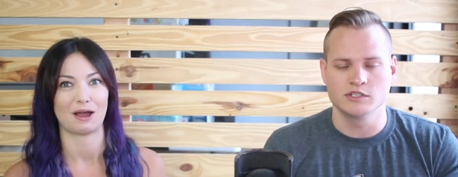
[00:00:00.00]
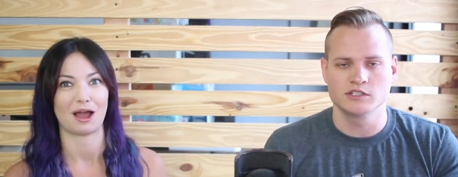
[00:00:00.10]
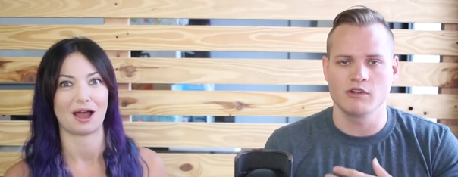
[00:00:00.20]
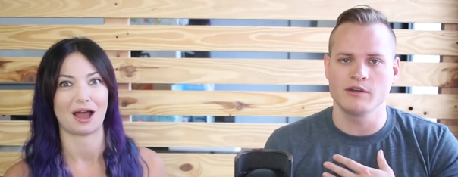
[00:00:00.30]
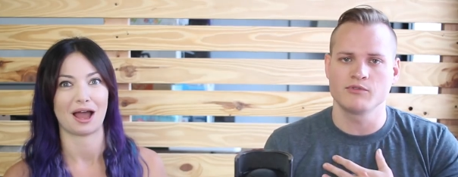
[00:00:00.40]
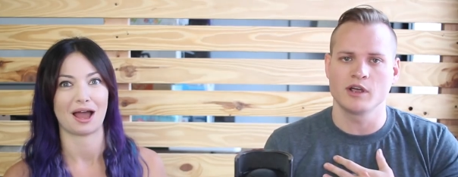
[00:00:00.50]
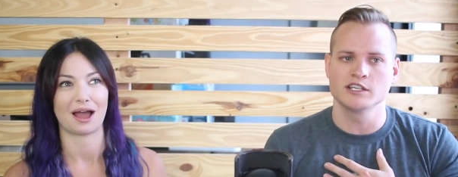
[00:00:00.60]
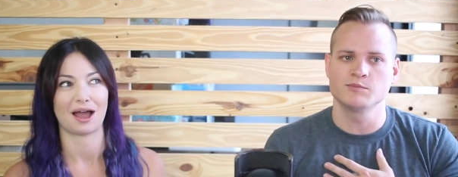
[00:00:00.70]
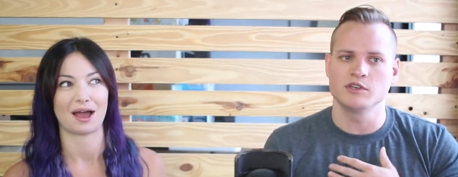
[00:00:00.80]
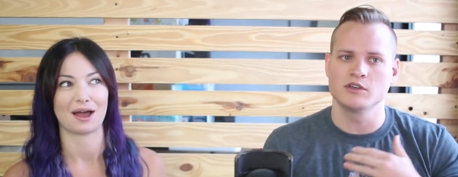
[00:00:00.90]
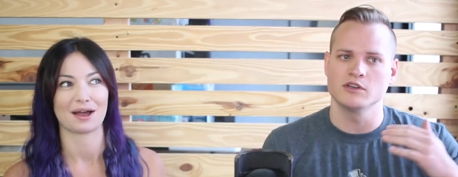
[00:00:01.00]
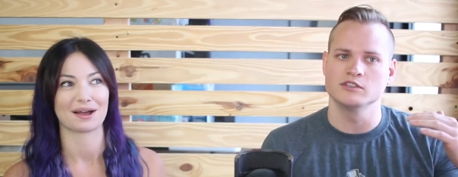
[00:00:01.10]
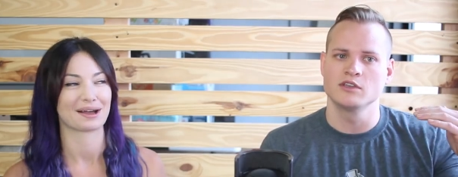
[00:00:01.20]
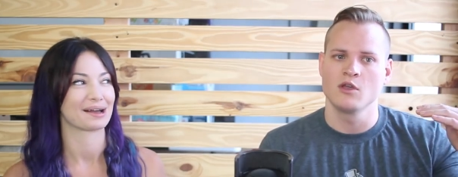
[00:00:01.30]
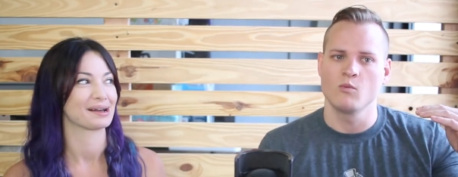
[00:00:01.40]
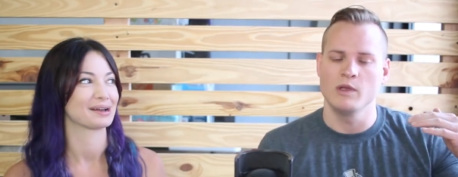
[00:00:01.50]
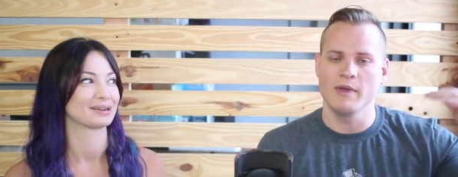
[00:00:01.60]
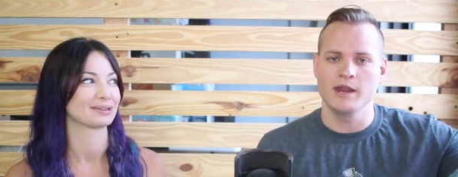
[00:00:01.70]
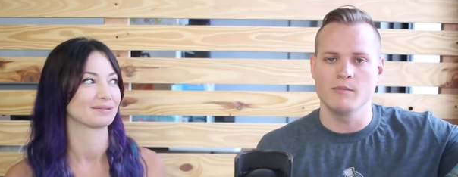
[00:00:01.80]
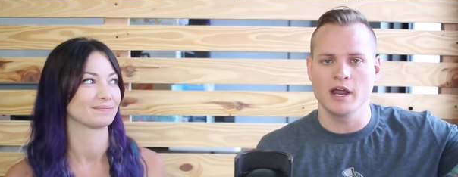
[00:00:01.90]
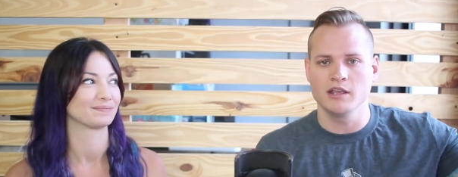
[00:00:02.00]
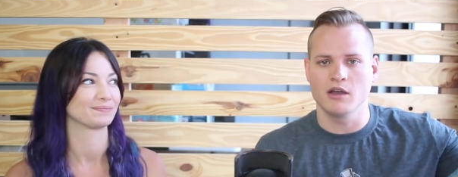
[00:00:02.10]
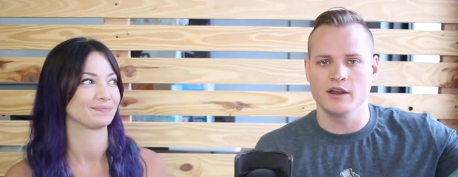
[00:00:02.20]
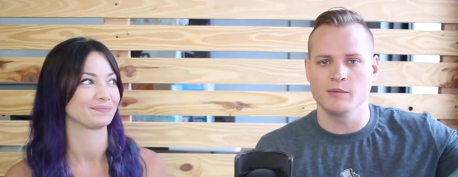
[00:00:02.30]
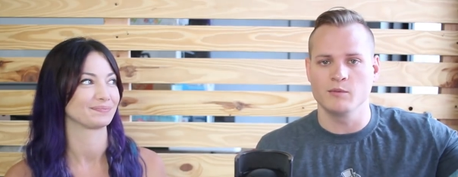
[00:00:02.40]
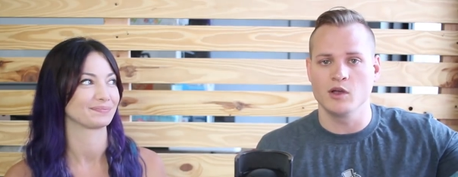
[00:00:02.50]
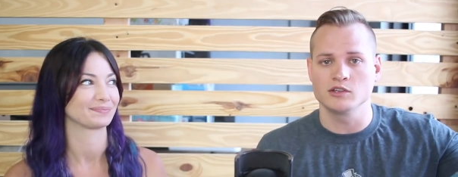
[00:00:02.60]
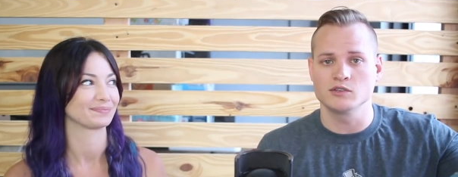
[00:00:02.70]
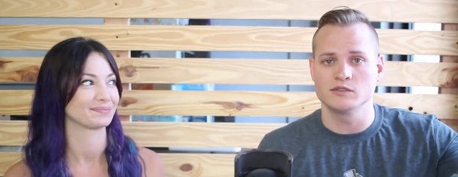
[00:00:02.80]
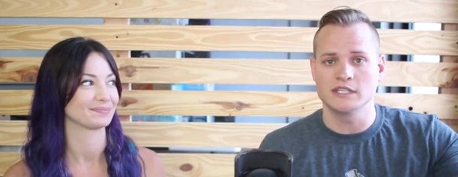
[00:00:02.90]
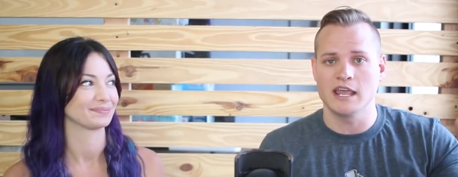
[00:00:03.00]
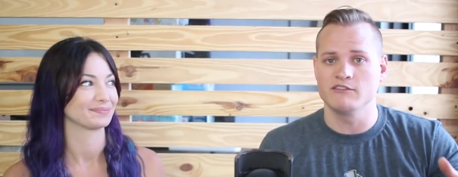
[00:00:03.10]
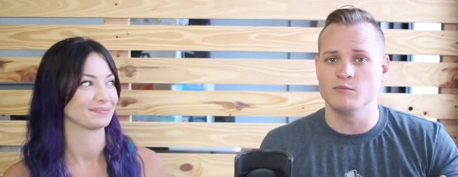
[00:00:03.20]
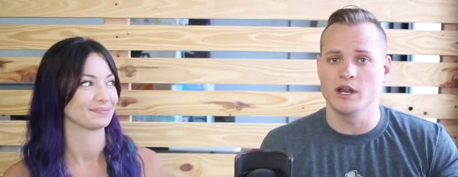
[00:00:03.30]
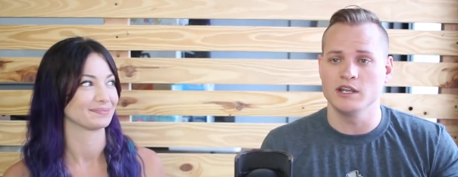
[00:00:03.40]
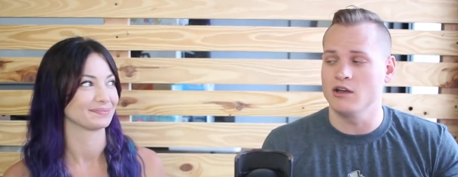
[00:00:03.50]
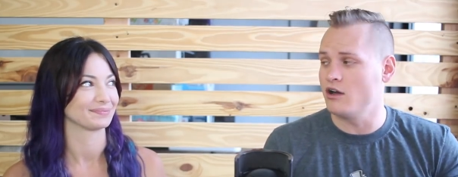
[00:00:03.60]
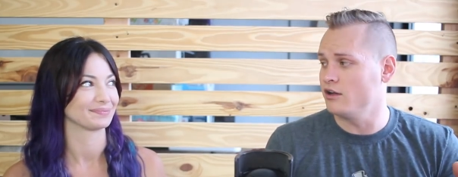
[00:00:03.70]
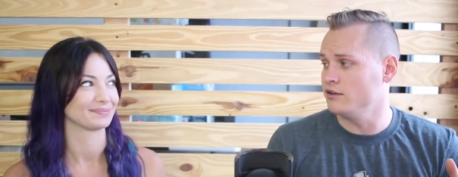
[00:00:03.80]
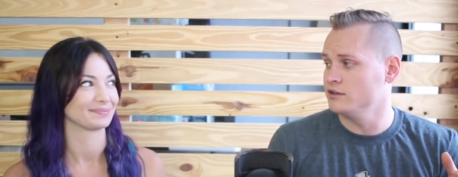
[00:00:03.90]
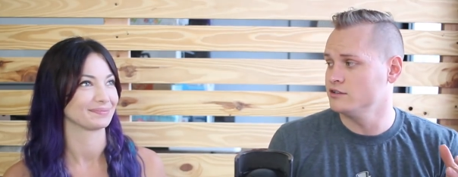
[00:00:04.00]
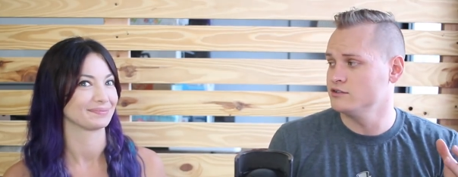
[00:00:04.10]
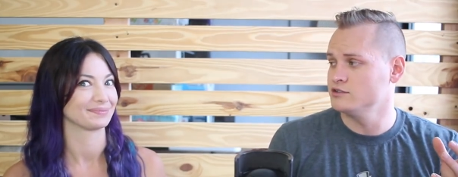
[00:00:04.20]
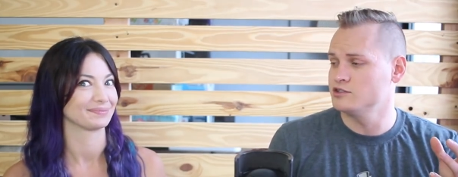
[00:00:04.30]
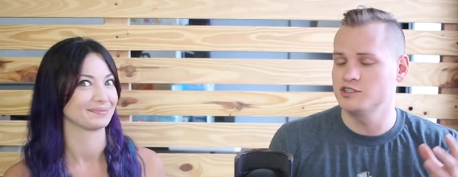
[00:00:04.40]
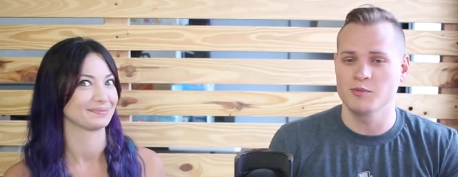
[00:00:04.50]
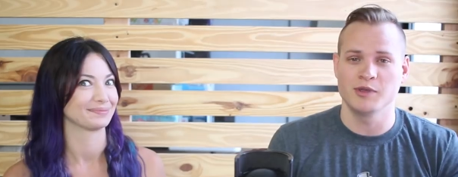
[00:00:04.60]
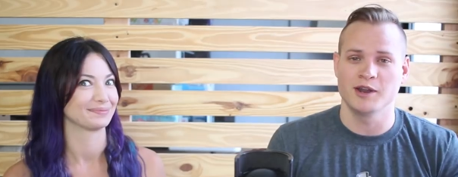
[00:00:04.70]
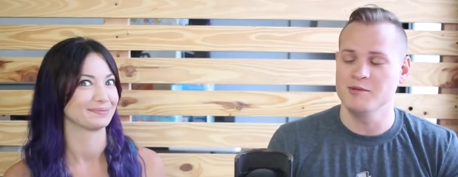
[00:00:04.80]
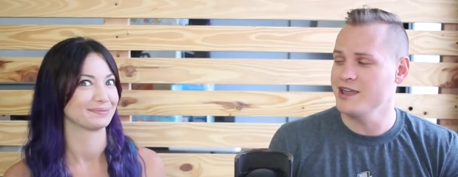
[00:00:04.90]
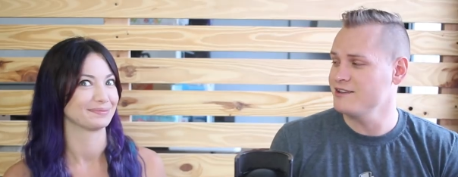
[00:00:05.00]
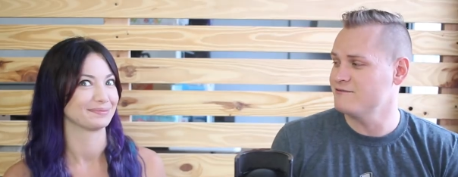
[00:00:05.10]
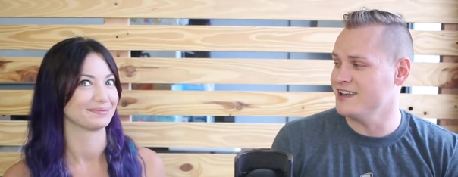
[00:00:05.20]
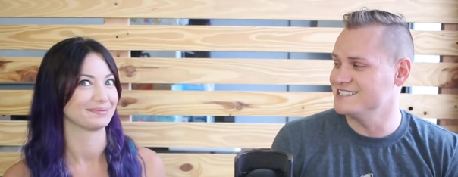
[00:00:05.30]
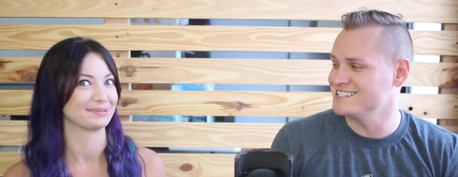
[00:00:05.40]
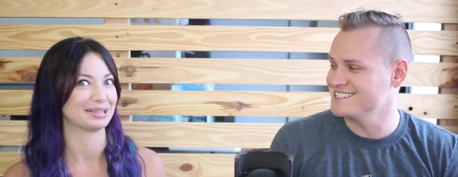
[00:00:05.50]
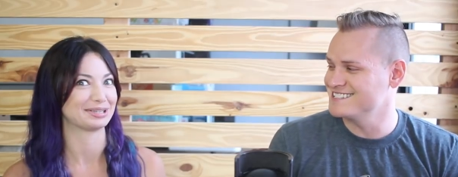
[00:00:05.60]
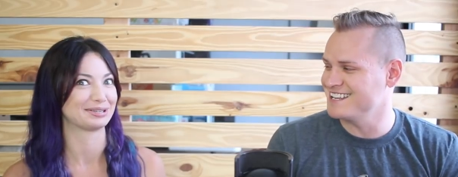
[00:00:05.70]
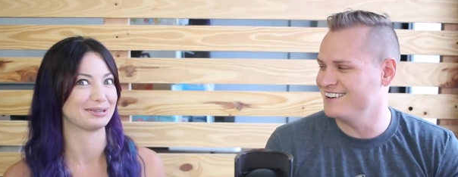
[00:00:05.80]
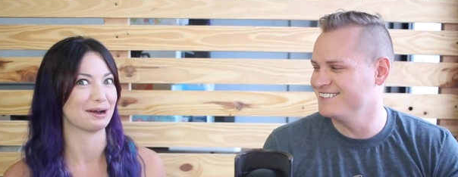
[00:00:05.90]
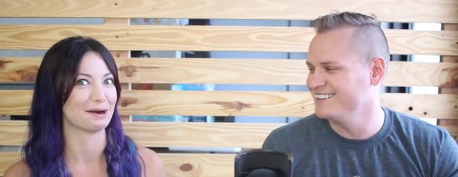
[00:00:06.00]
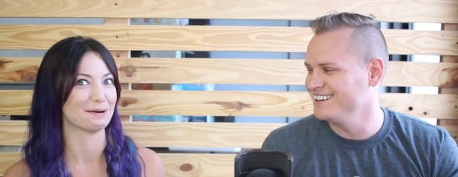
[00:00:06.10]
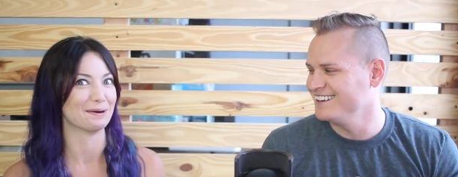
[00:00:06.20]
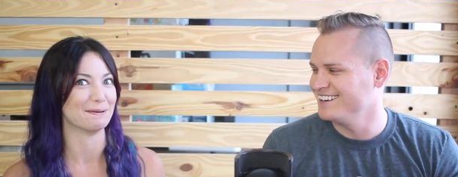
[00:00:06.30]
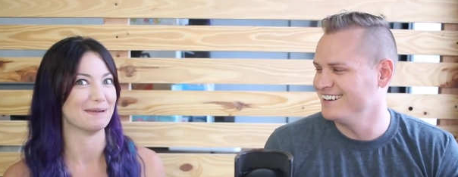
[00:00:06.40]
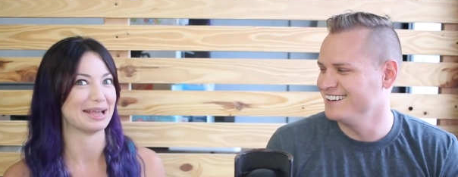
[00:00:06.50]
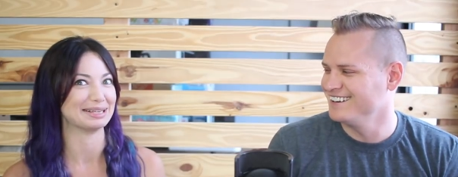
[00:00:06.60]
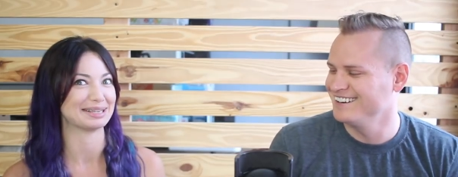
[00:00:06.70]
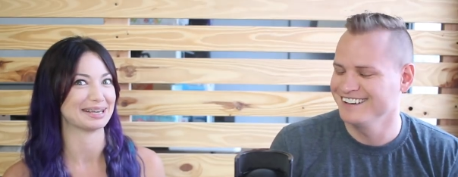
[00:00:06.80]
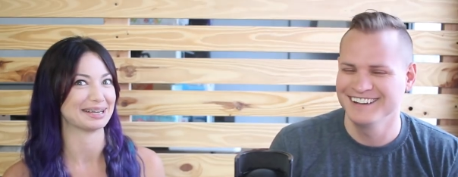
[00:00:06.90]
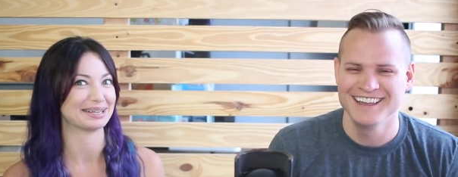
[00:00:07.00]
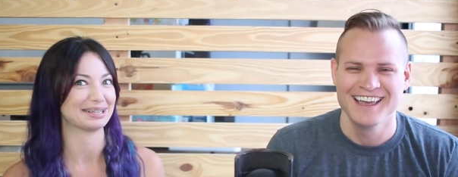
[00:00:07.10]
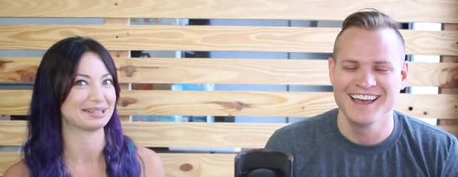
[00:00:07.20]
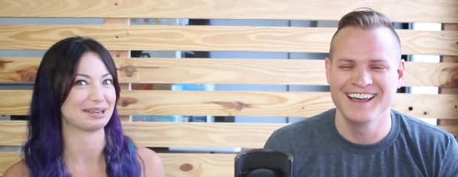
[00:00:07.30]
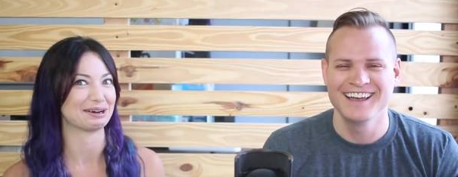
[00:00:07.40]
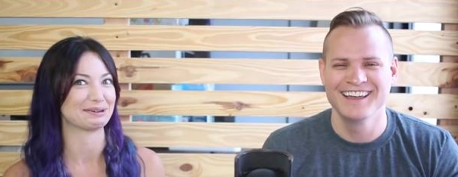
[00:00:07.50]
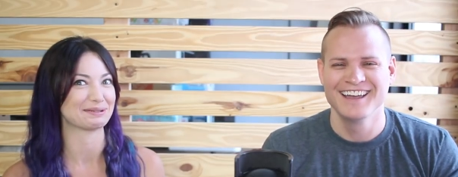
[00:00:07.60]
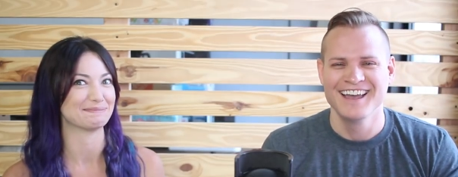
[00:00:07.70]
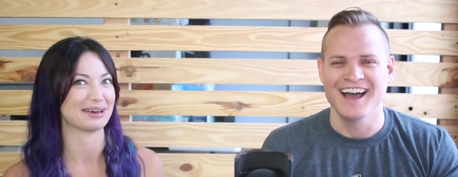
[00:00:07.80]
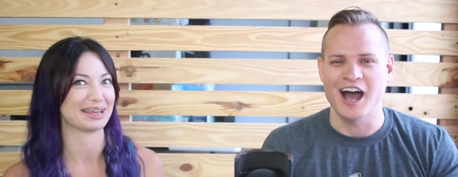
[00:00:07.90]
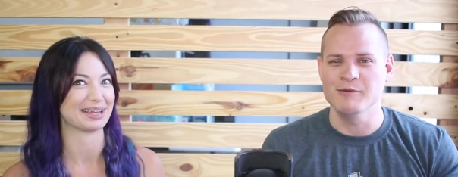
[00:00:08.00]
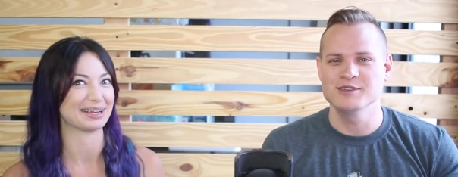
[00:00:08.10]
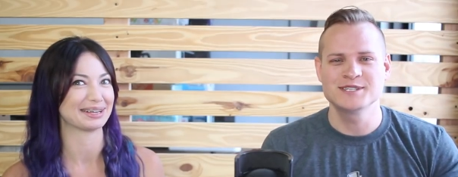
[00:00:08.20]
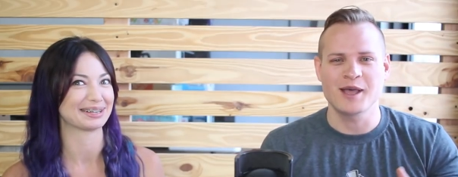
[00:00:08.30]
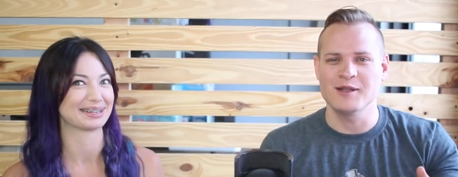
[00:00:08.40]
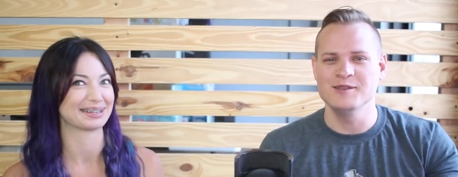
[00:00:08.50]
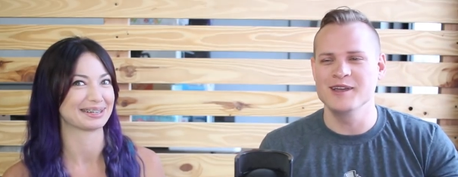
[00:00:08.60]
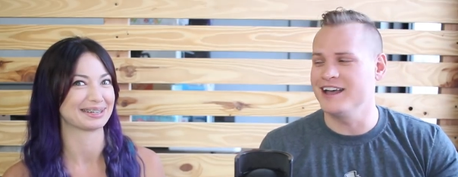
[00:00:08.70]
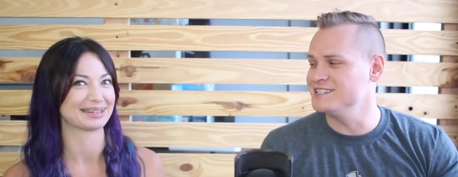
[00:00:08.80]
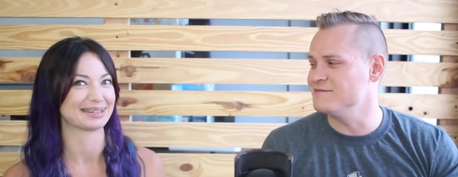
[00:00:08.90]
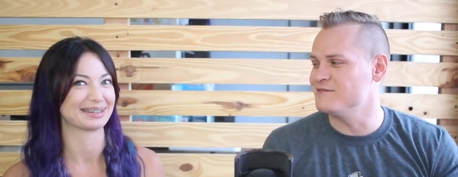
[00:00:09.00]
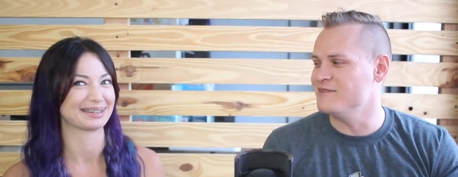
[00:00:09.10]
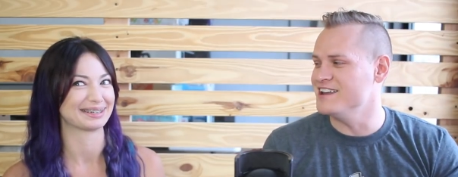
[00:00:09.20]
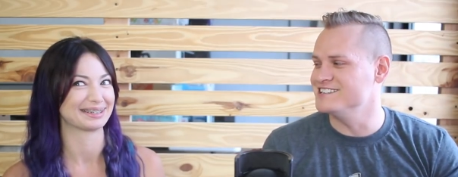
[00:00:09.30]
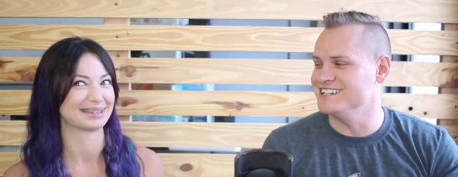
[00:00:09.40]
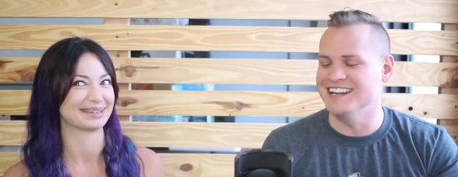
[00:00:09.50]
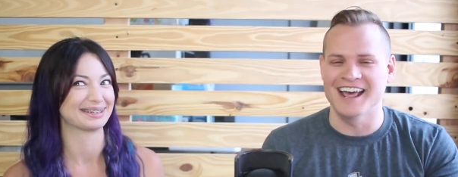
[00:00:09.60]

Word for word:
Speaker 1: which is great for us because we made money on it, but we also saved money on shipping. Are you making faces and stuff?
Speaker 2: So amazing. It's all the money. I'm
Speaker 1: just telling you guys information